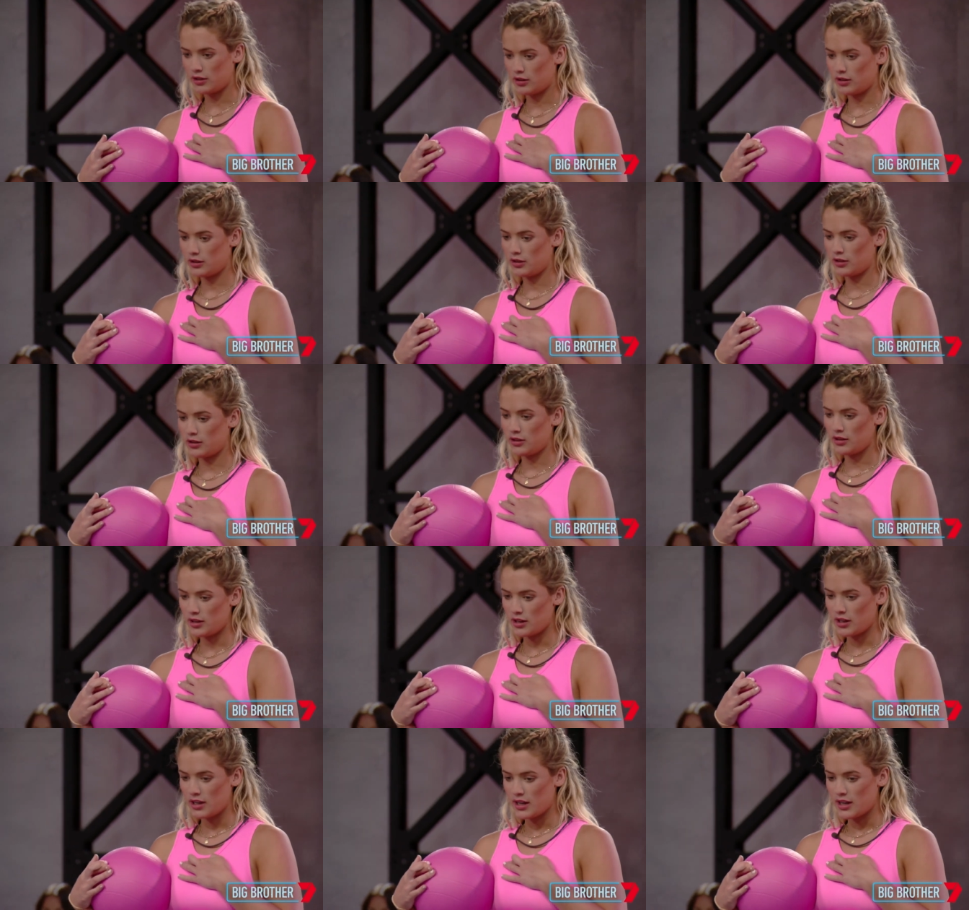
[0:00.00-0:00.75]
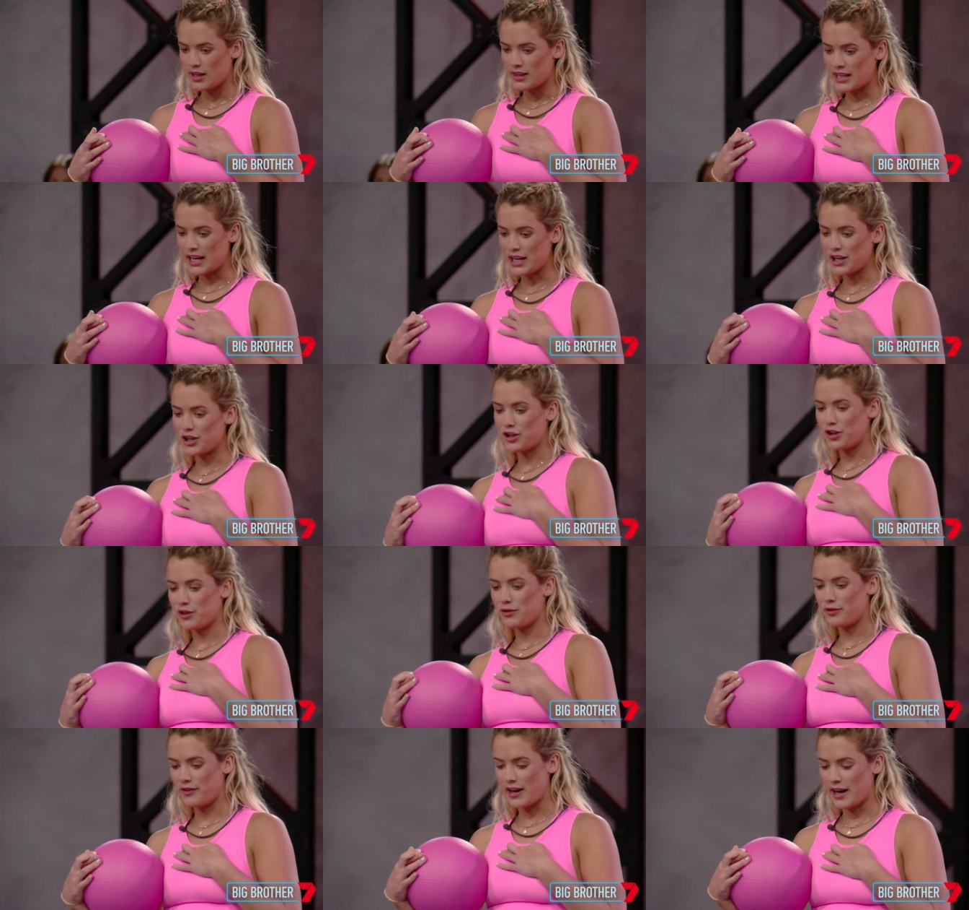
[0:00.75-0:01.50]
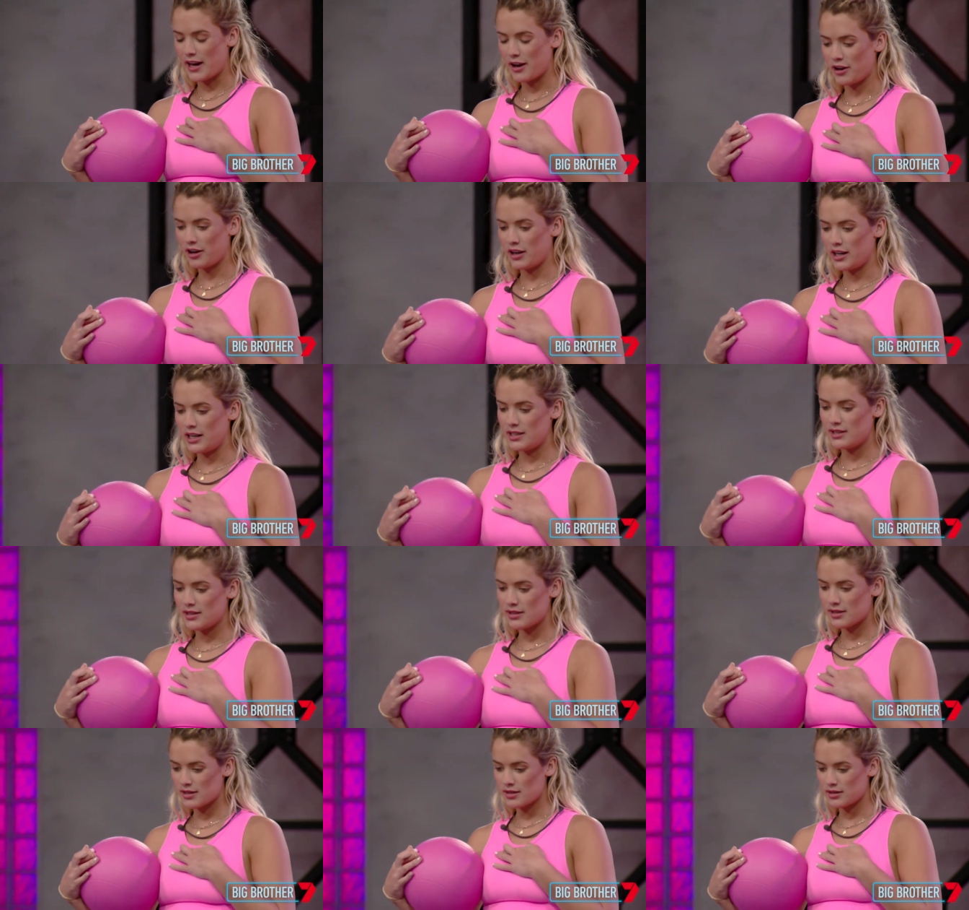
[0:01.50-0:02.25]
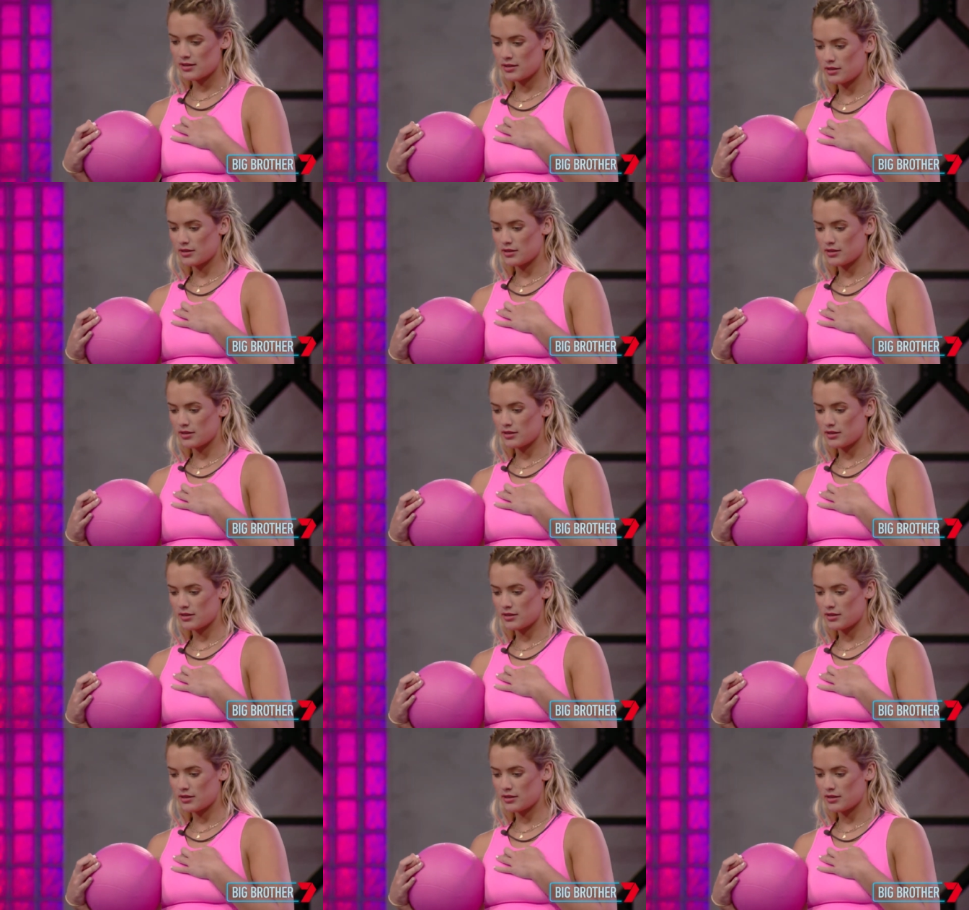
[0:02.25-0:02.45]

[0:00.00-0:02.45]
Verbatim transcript: seesaw. Thank you, fairies.